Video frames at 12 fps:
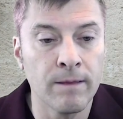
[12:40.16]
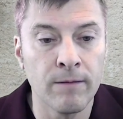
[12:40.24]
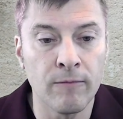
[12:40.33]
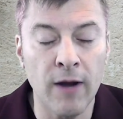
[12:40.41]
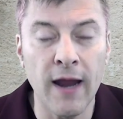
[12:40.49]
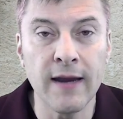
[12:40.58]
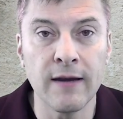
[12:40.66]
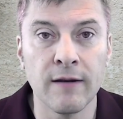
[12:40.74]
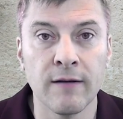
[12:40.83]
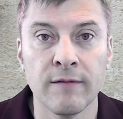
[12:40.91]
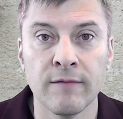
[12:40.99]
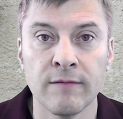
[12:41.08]
right?
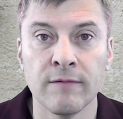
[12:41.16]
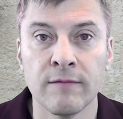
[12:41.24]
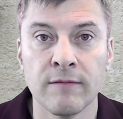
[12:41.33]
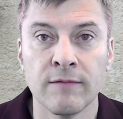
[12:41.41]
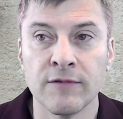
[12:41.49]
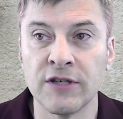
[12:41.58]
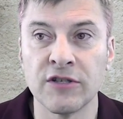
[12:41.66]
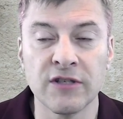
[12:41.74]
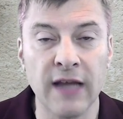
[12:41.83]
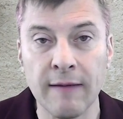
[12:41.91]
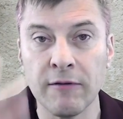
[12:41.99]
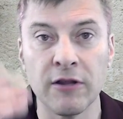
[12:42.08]
Jesus
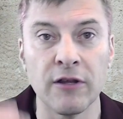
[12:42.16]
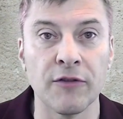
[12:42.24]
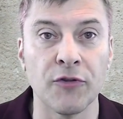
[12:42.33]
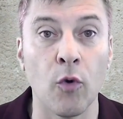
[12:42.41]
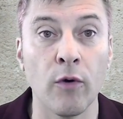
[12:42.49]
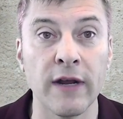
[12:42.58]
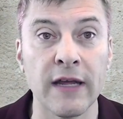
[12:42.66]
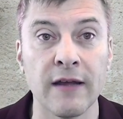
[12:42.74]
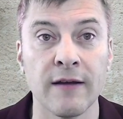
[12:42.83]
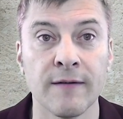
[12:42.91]
gave you the authority.